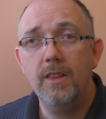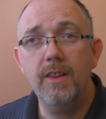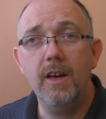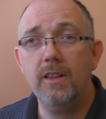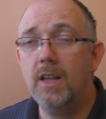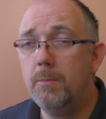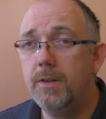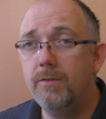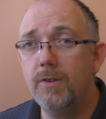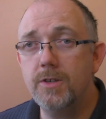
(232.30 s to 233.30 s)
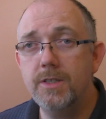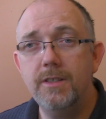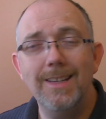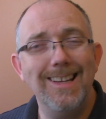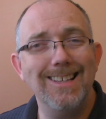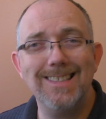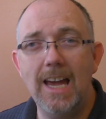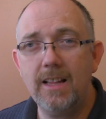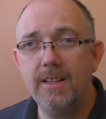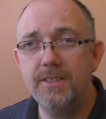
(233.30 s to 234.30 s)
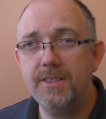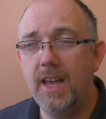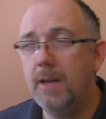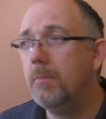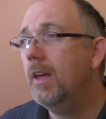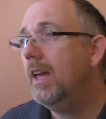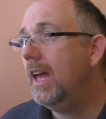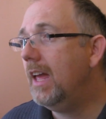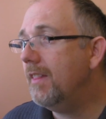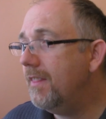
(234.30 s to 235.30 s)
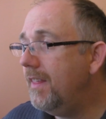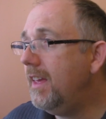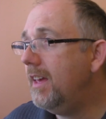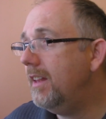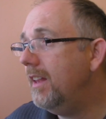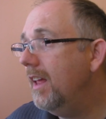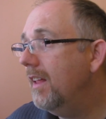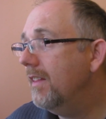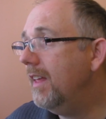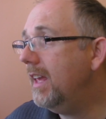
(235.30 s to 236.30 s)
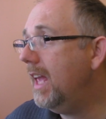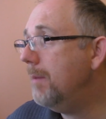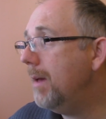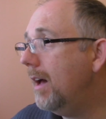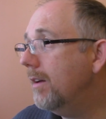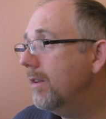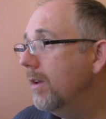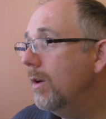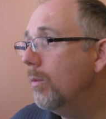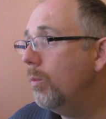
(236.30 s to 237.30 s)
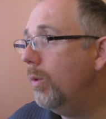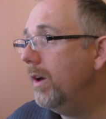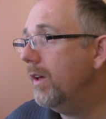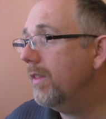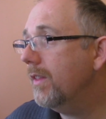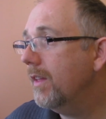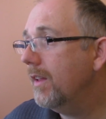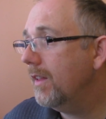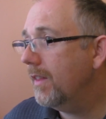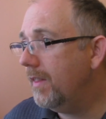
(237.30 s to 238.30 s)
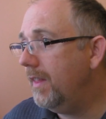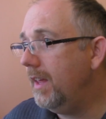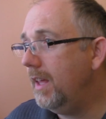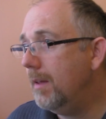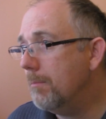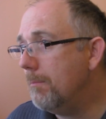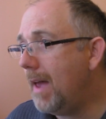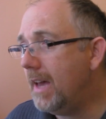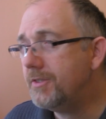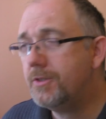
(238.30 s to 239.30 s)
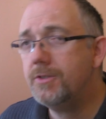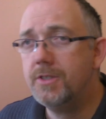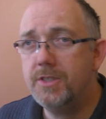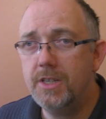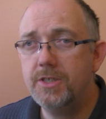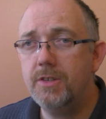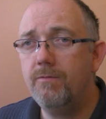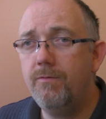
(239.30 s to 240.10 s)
The unlimited version, exactly the same. And then they came out with the Masters Edition